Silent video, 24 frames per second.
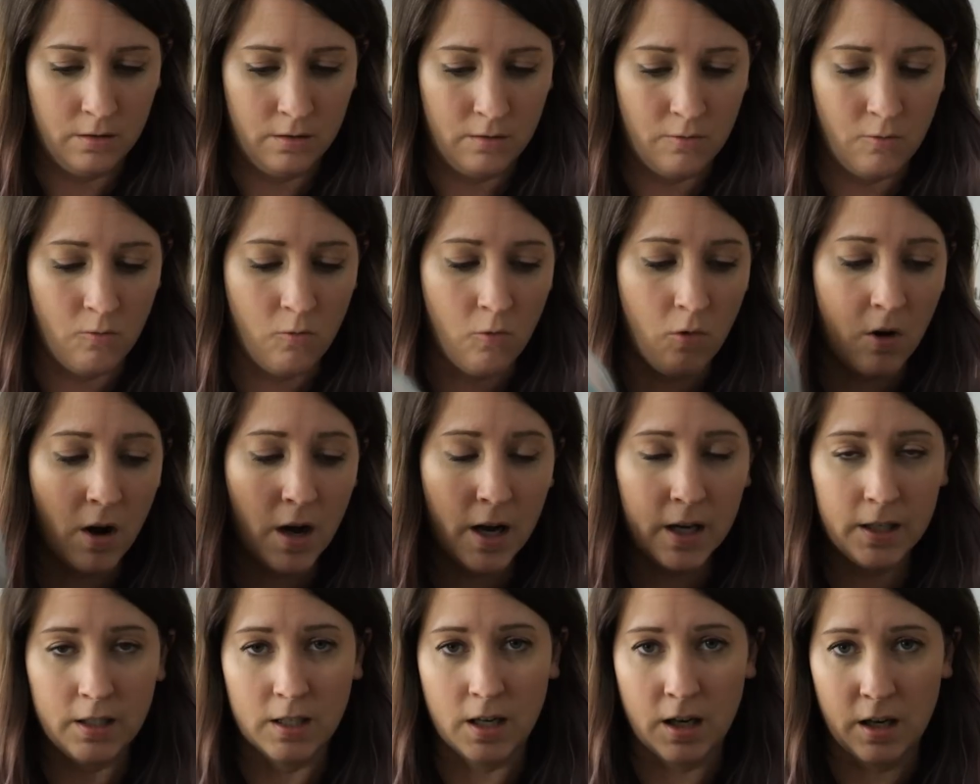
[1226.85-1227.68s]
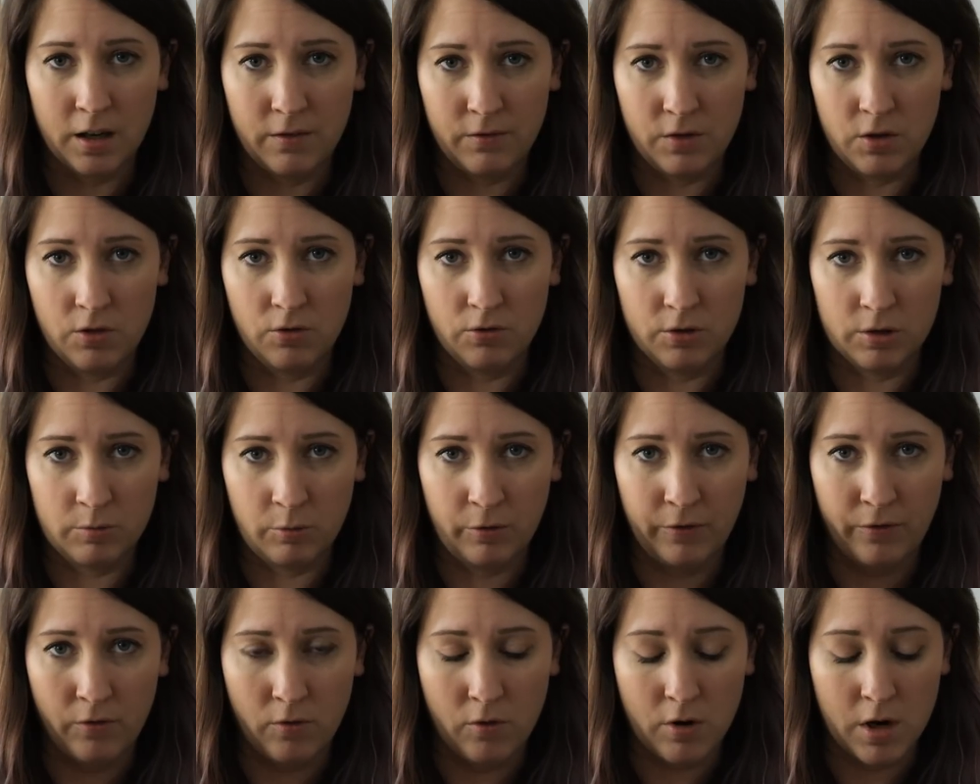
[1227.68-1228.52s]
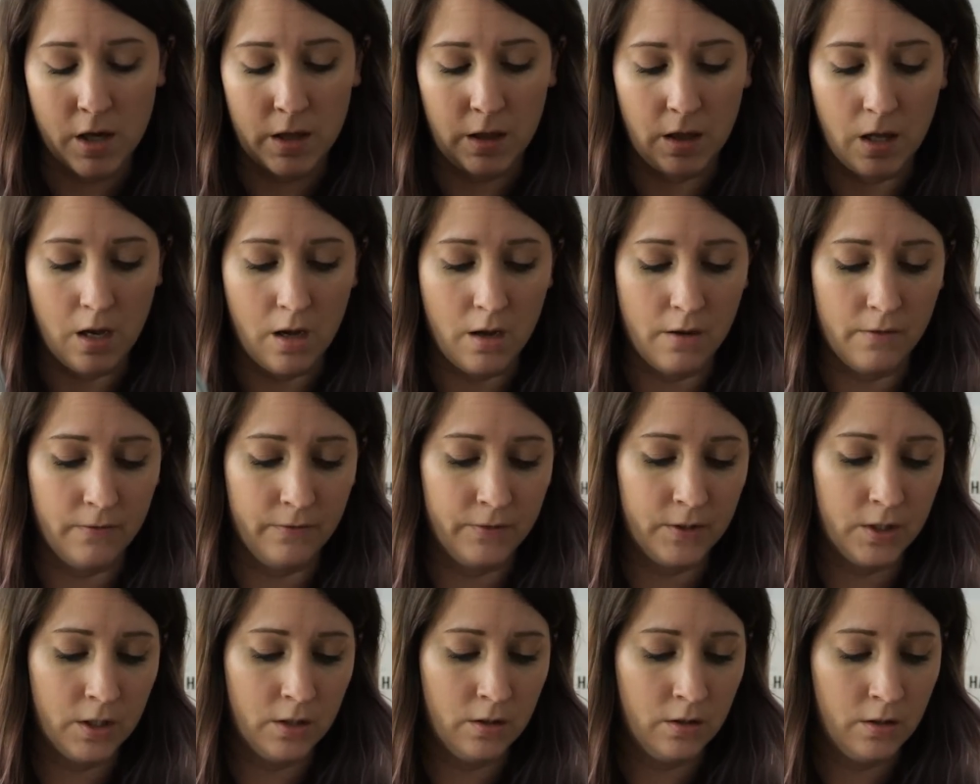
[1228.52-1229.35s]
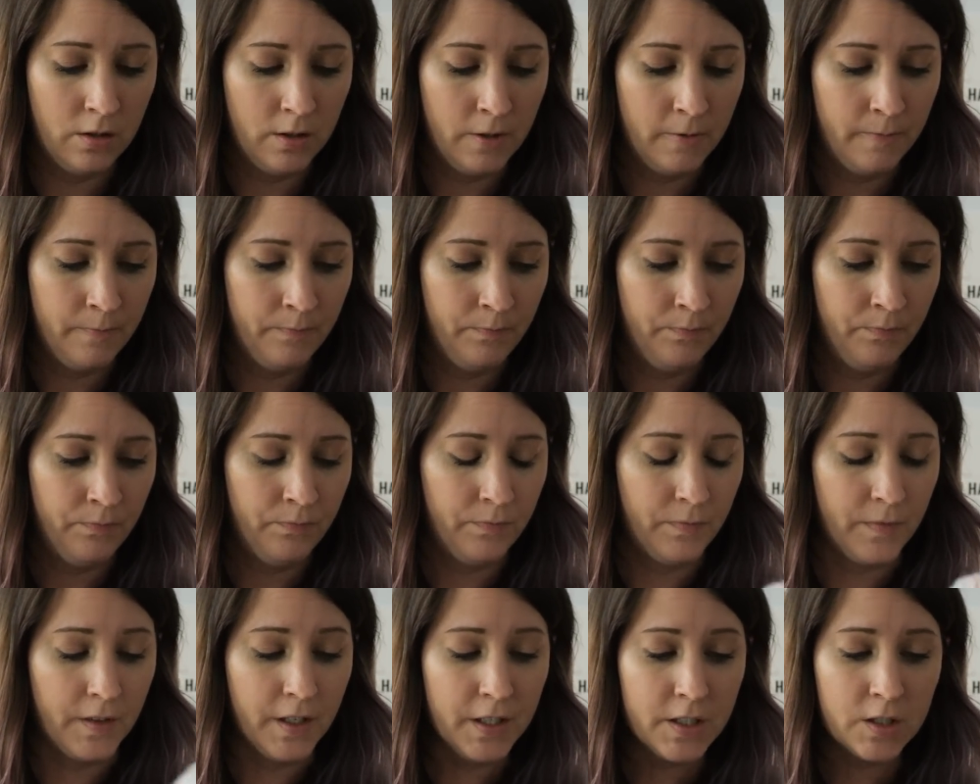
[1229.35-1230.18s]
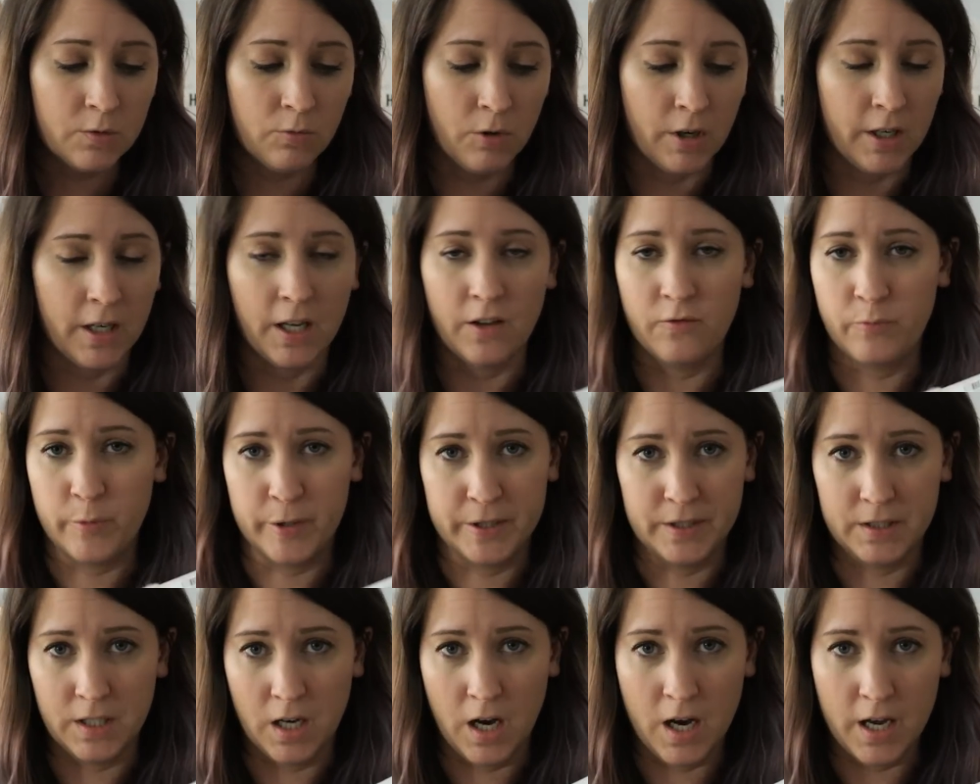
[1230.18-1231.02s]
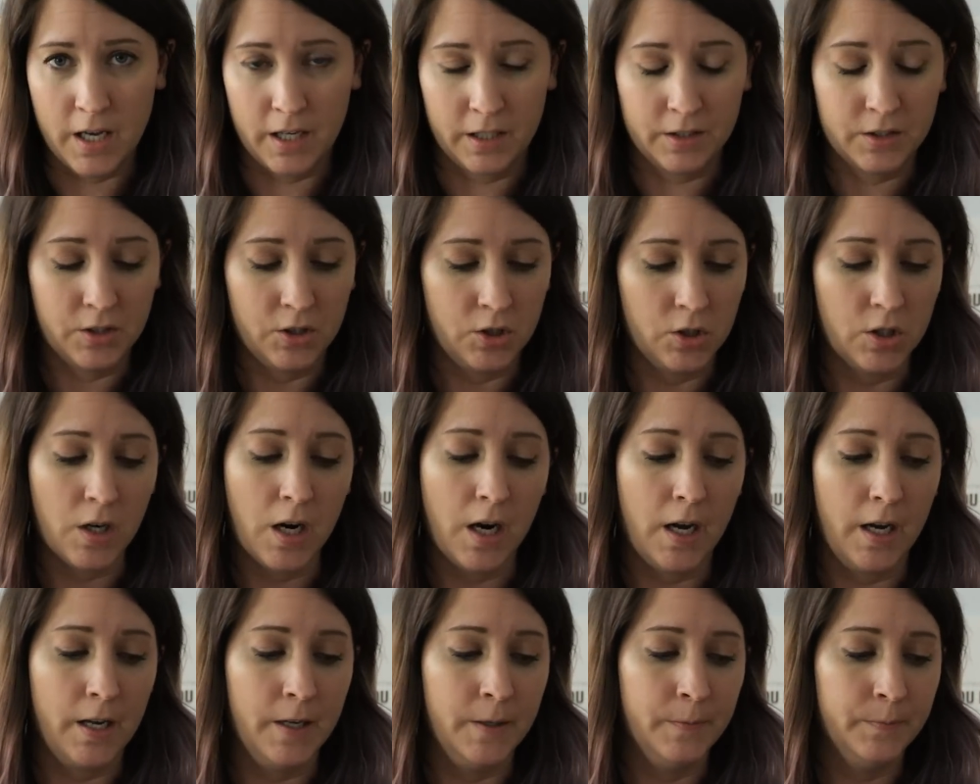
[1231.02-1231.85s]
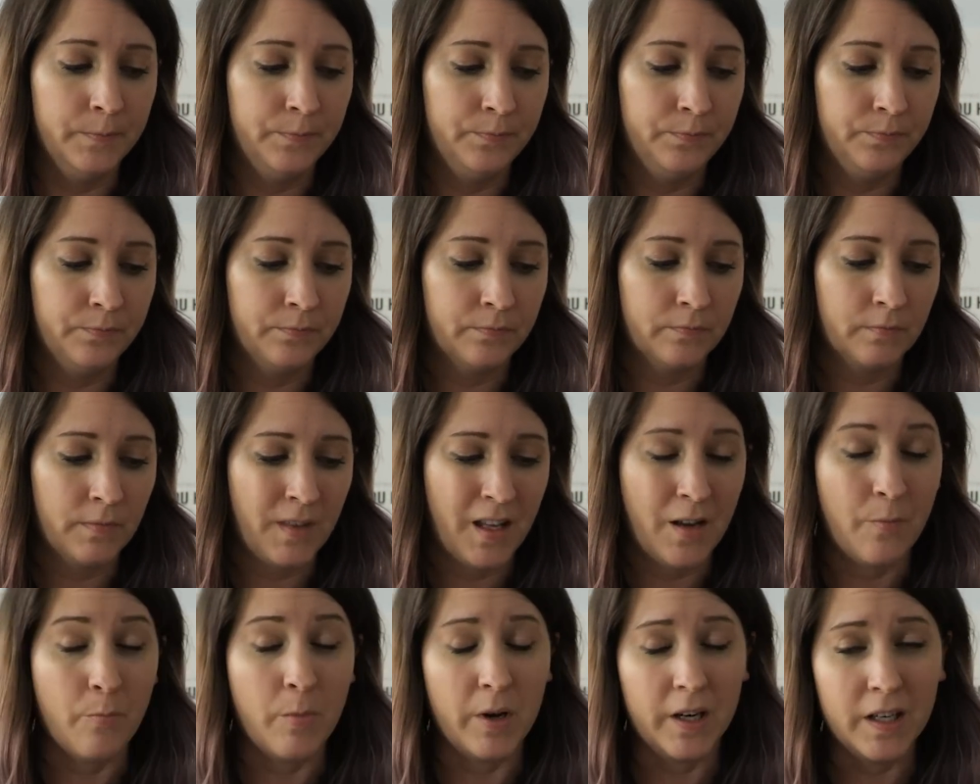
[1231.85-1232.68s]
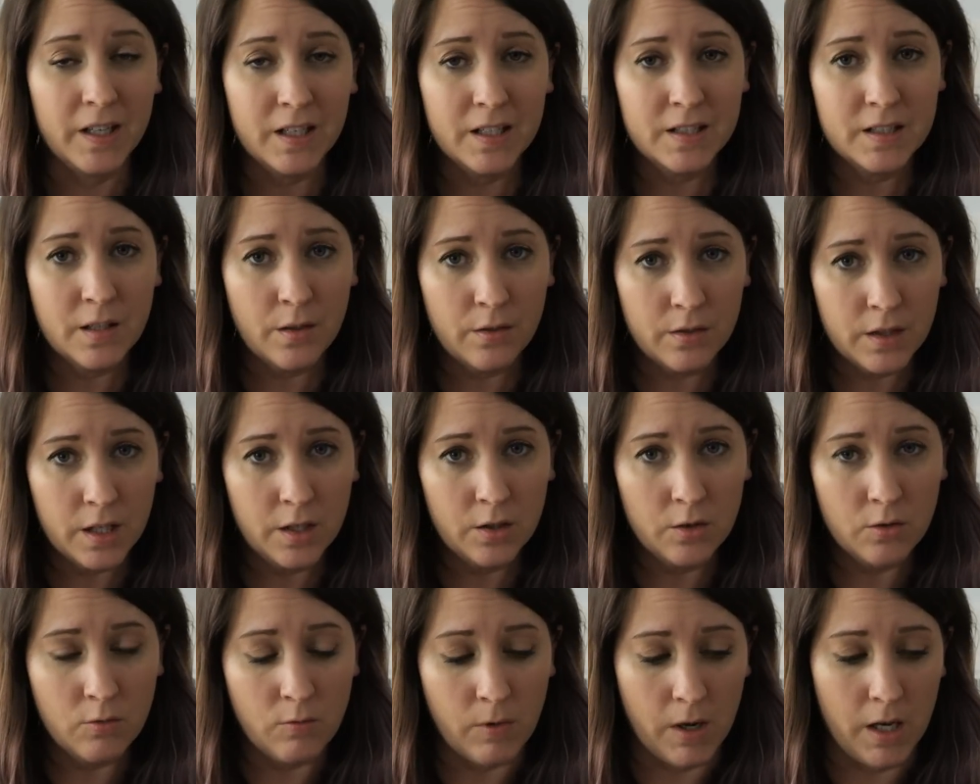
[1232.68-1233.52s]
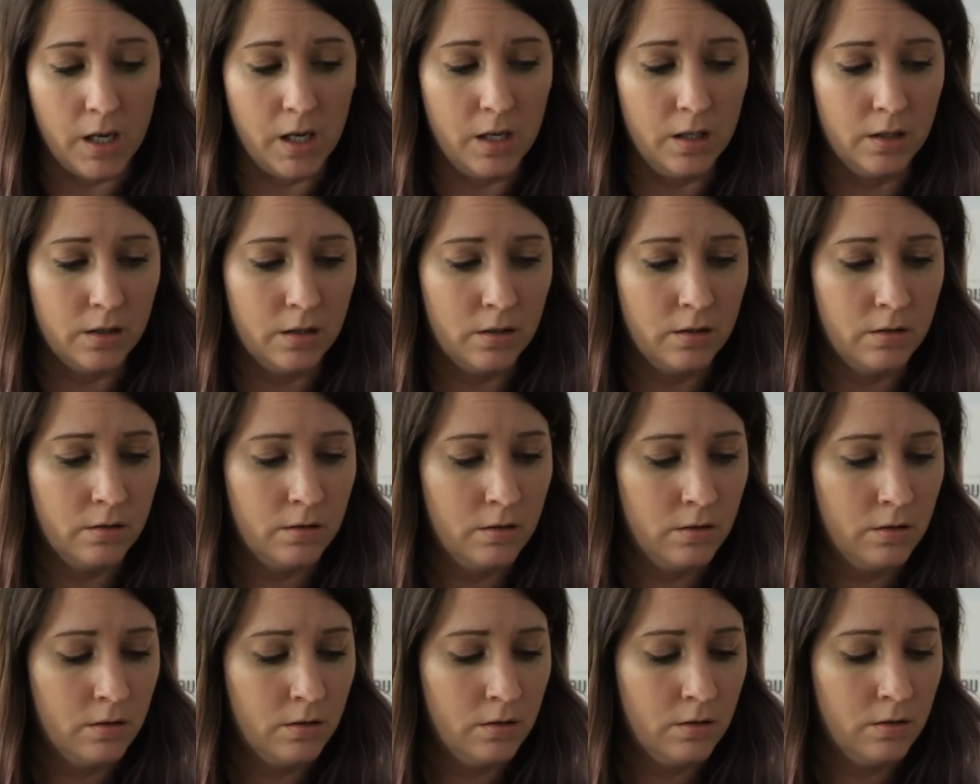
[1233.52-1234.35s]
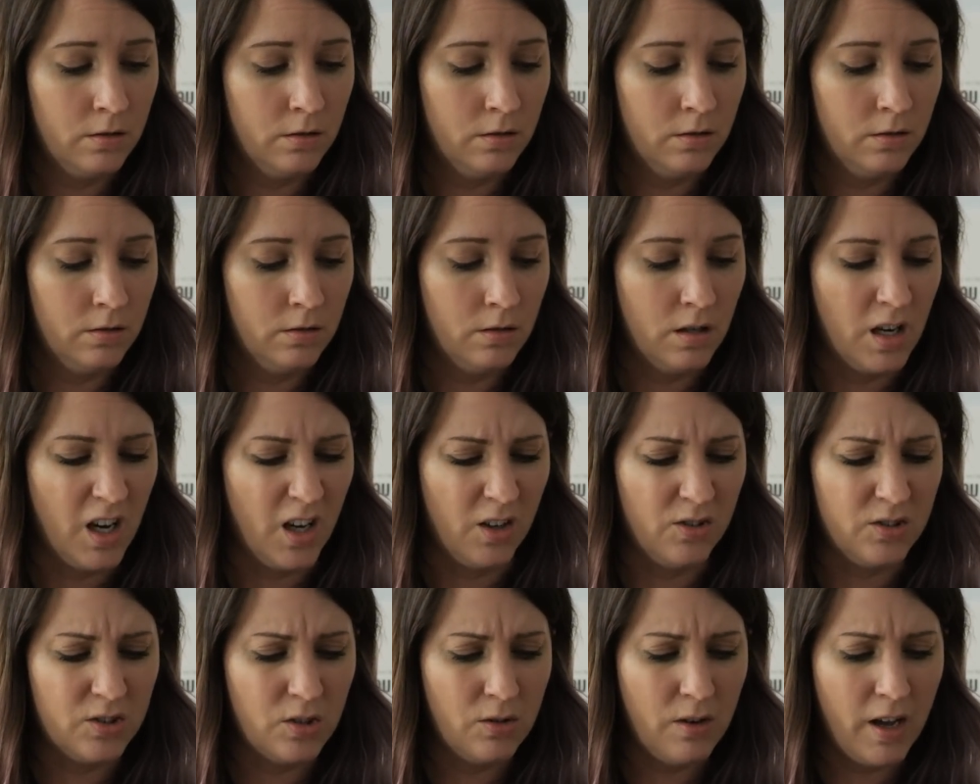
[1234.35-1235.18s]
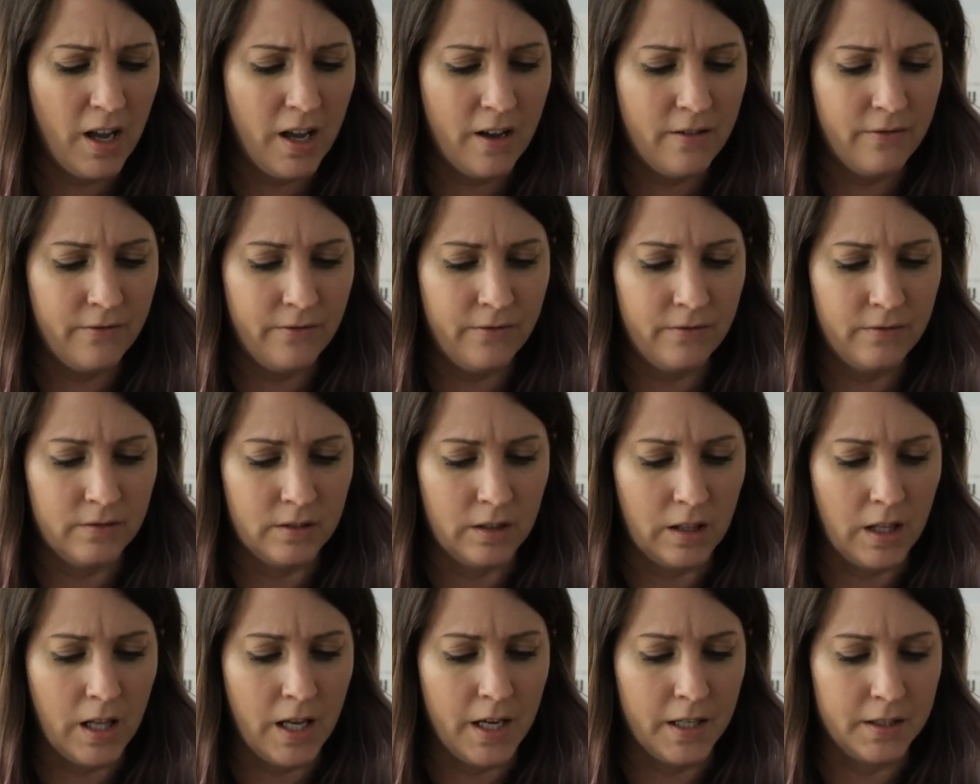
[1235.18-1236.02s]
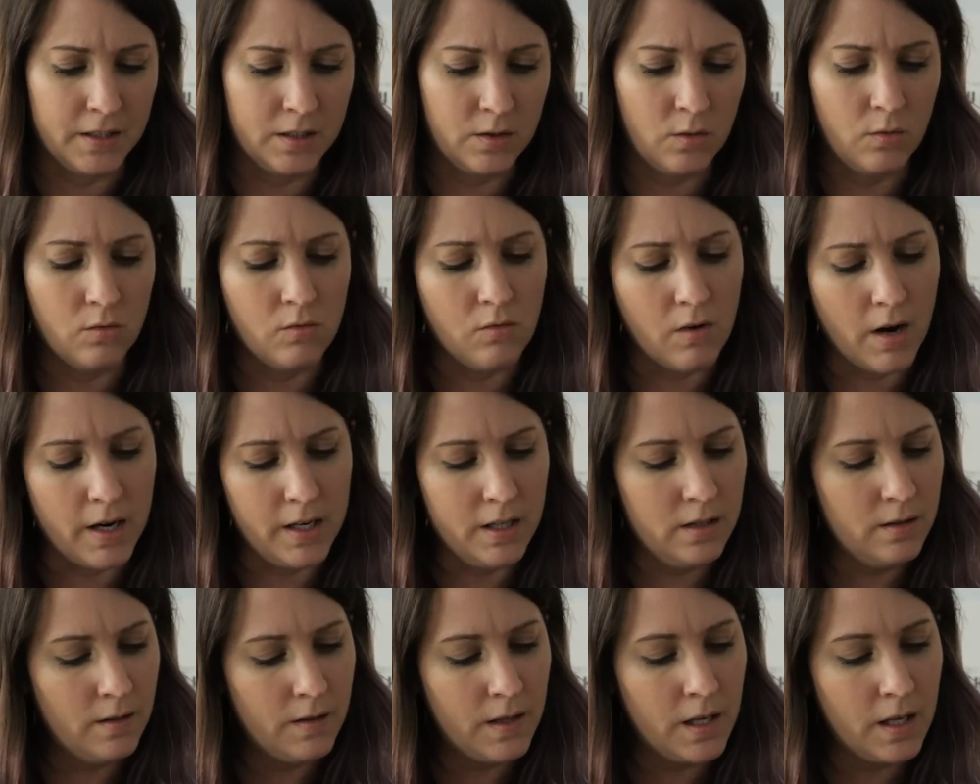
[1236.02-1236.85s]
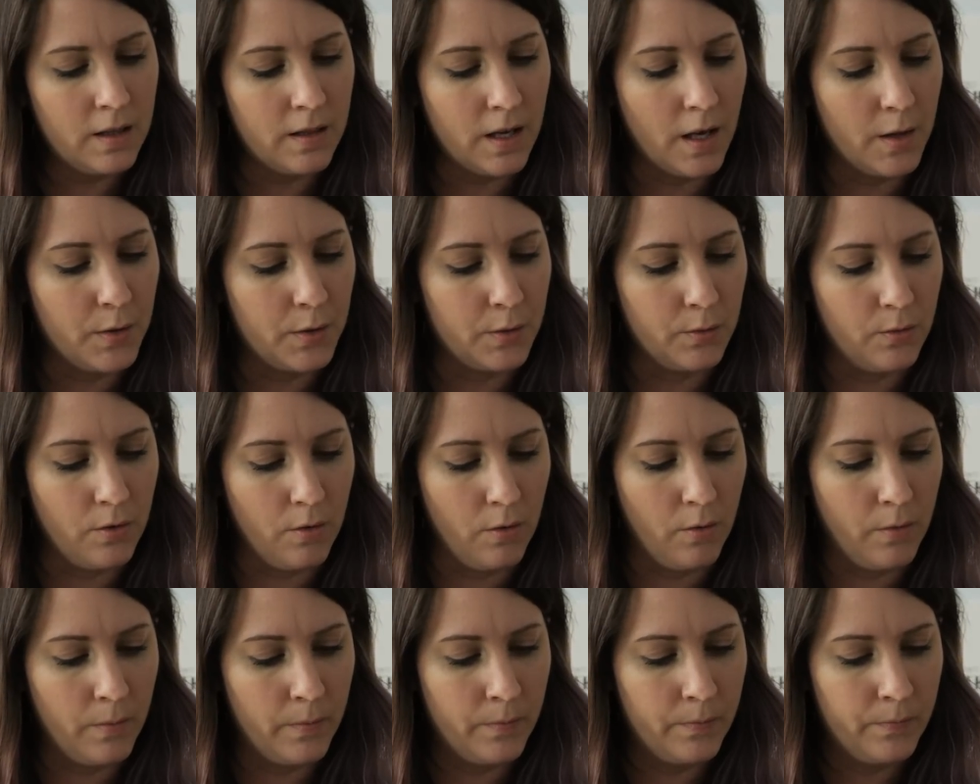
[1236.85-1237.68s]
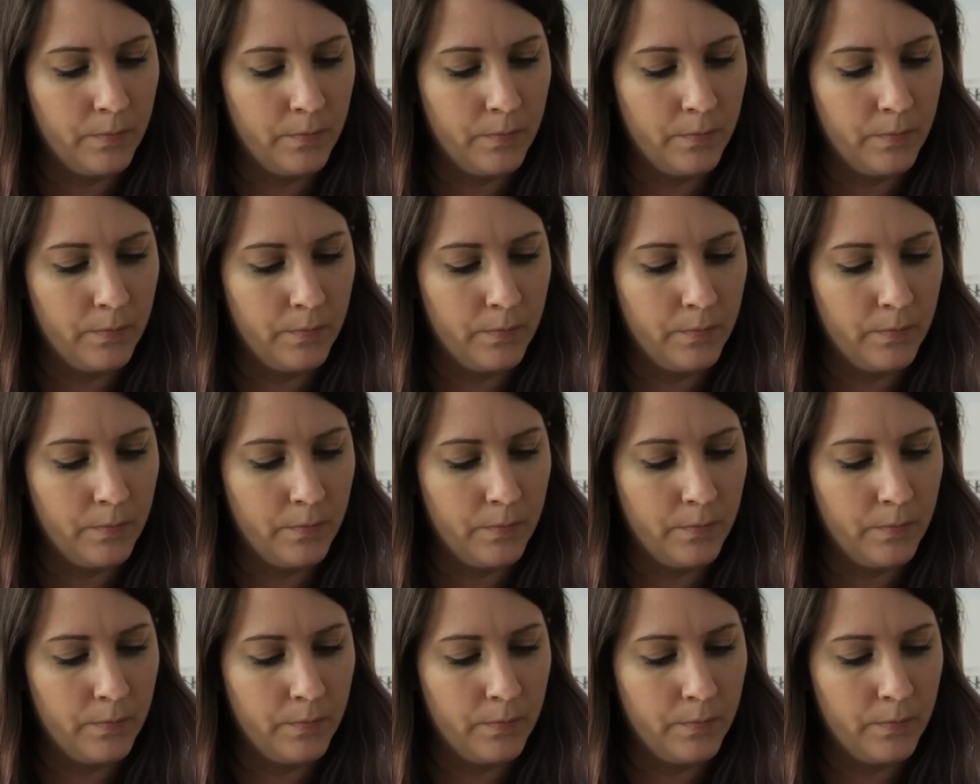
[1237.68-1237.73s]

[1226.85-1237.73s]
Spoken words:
One I've used before and loved. This one I've been dying to try, but it is a thinner weight. I also have less. Ooh, I didn't think that through.